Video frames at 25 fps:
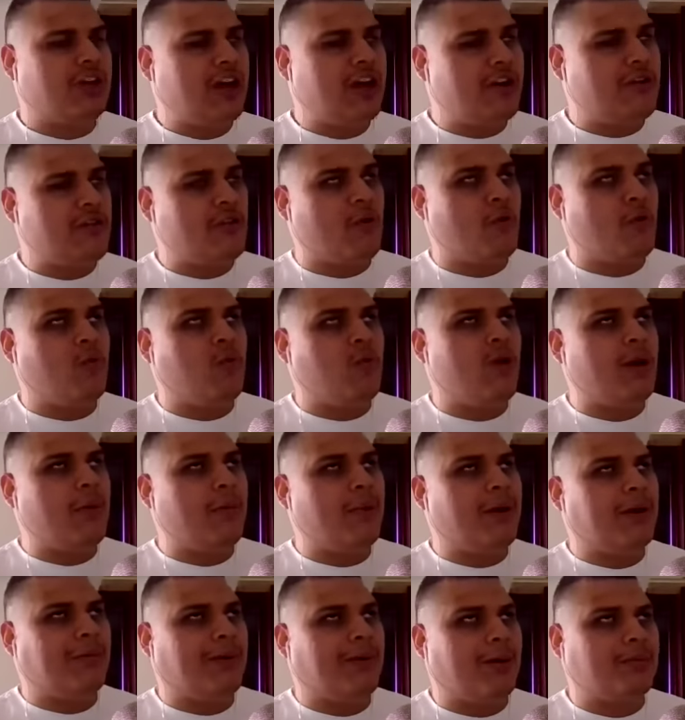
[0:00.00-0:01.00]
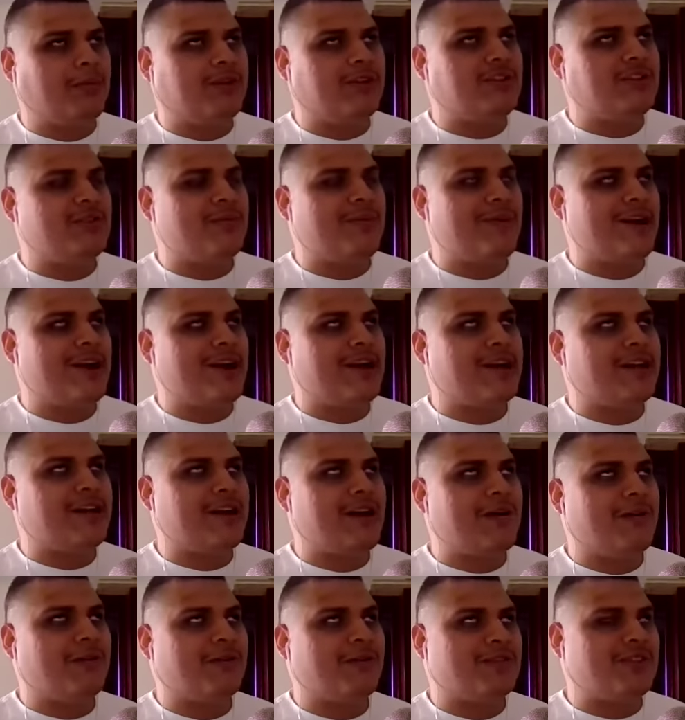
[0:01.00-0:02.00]
I don't know what my mom did to my
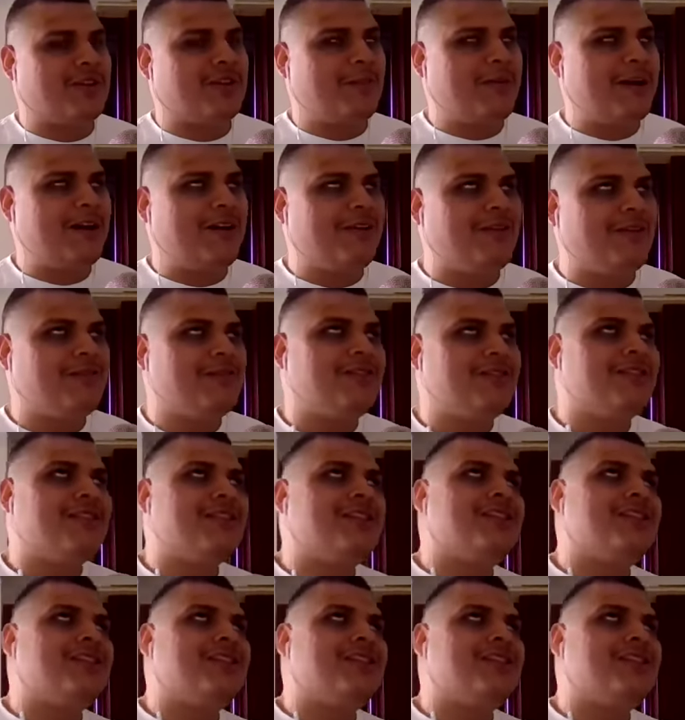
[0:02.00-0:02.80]
account. Somehow...